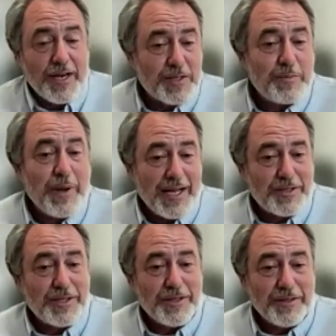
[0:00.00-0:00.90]
a fire this
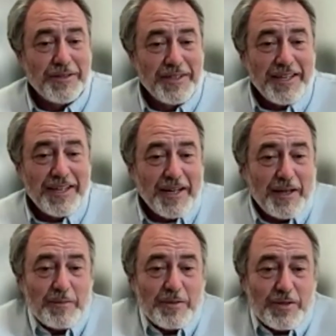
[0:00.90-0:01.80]
past year.
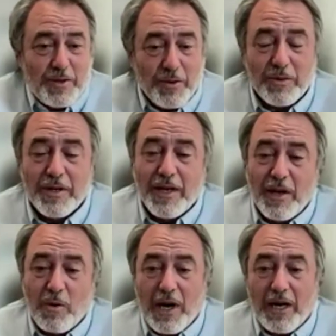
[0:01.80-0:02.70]
So
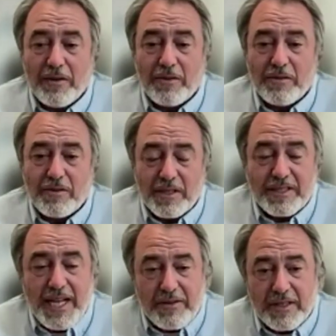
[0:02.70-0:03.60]
while
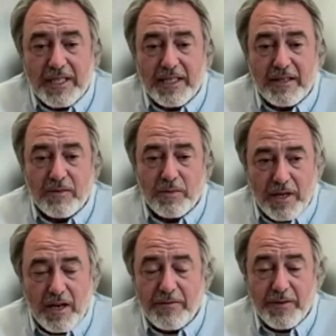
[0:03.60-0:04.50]
undoubtedly
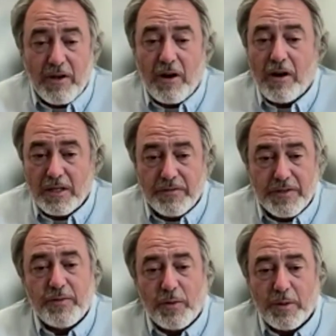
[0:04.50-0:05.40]
runoff in all of
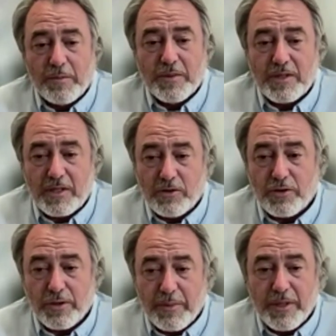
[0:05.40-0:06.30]
its forms
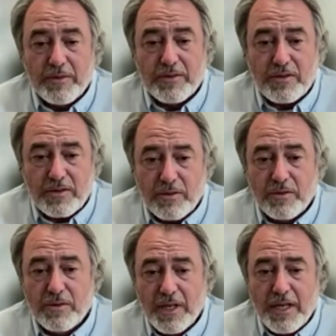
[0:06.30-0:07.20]
contributes
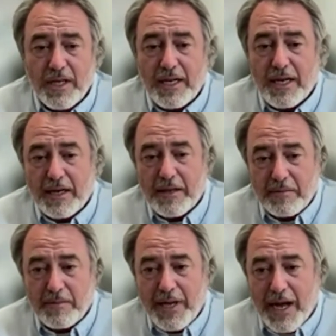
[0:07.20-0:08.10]
to
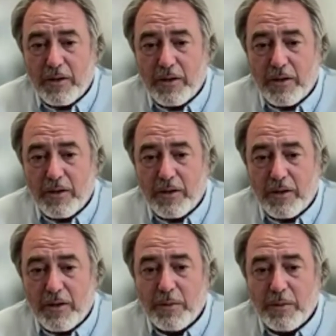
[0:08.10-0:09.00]
algal
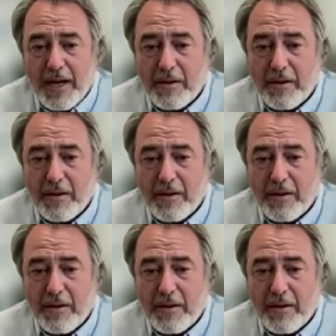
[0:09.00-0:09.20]
blooms,